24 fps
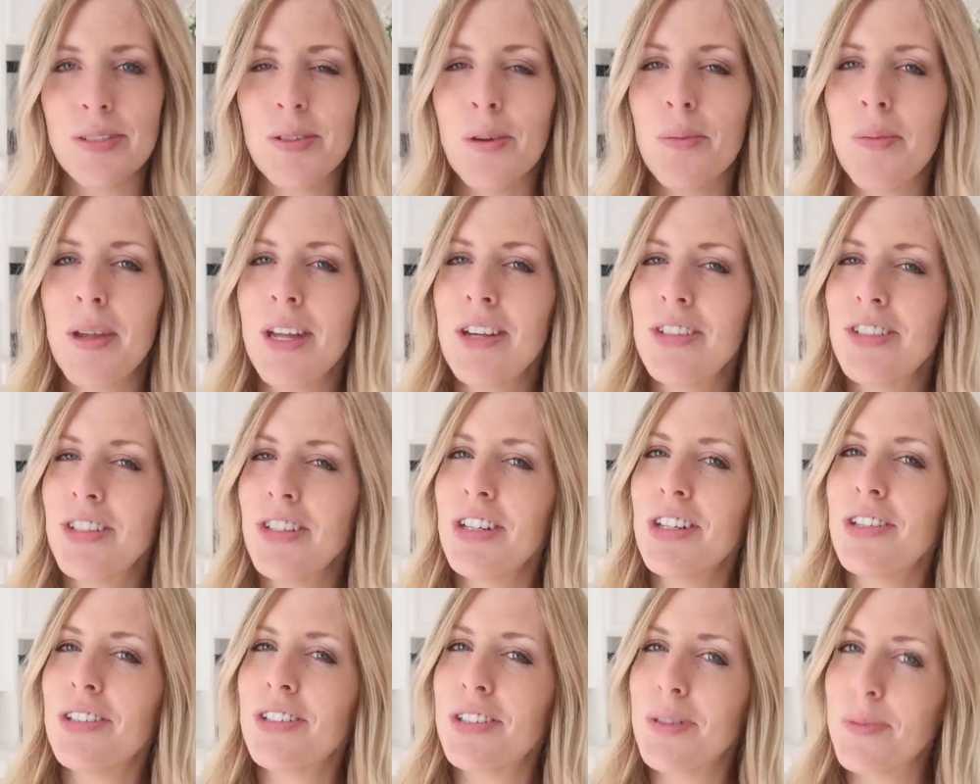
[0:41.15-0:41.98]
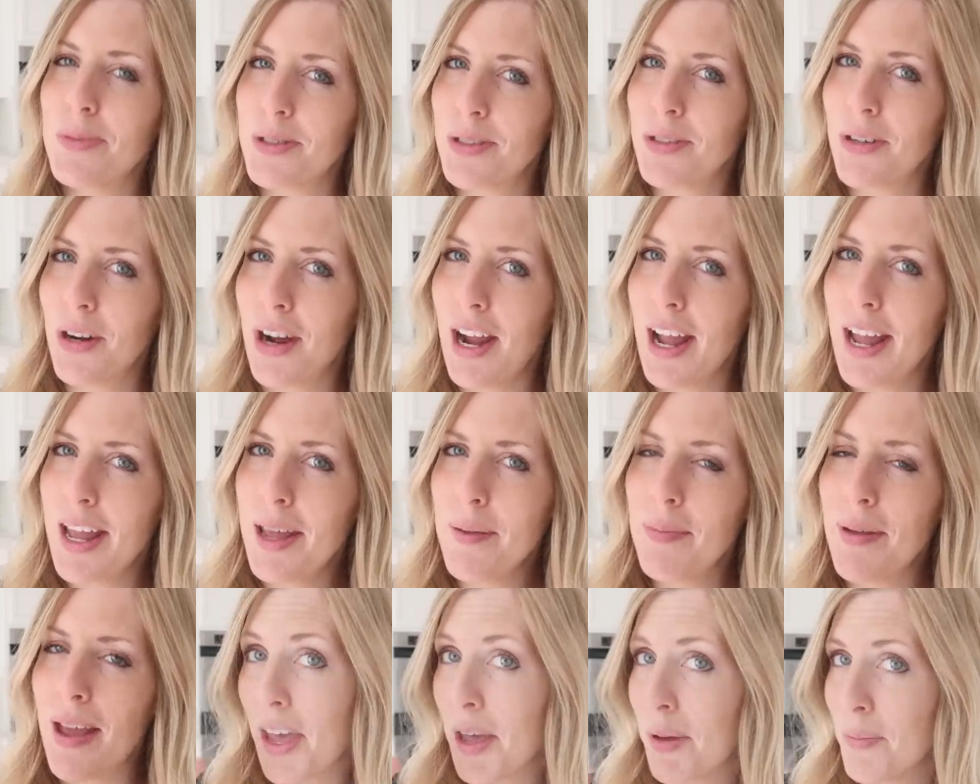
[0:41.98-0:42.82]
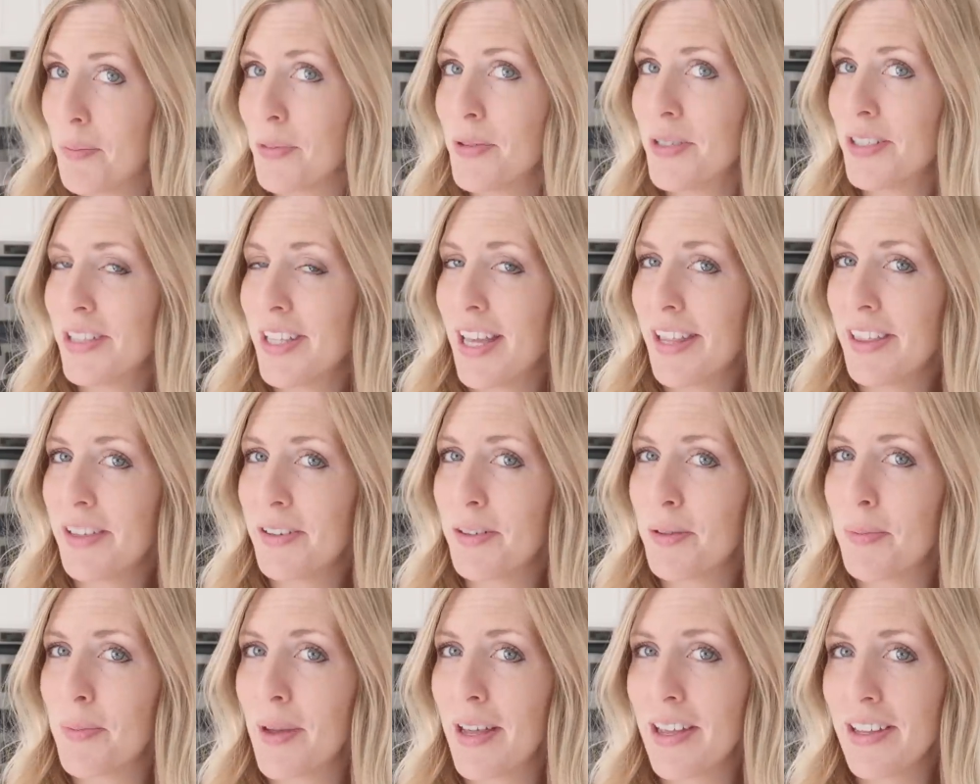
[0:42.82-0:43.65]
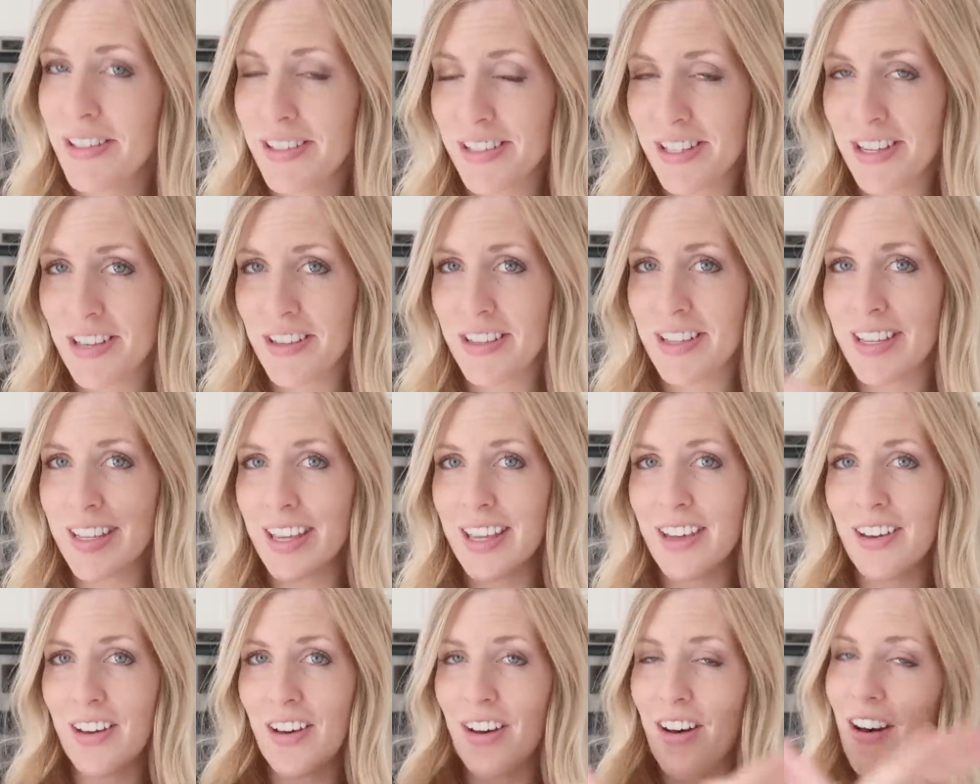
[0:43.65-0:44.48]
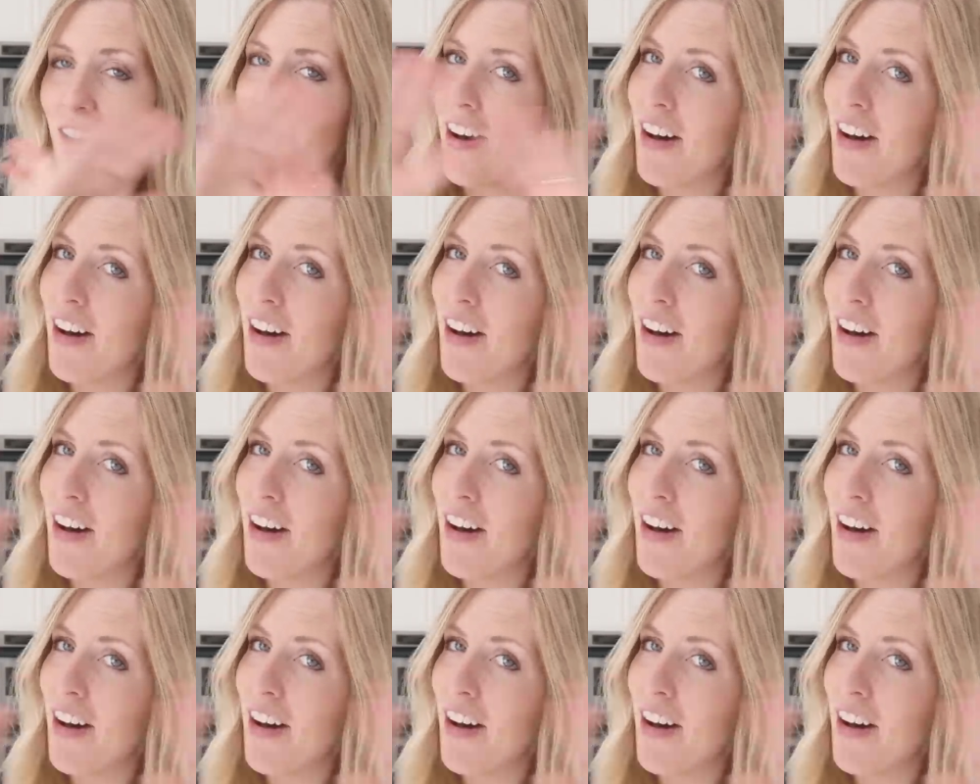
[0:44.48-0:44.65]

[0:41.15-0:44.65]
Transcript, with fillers: so make sure you subscribe and push that little bell so you can get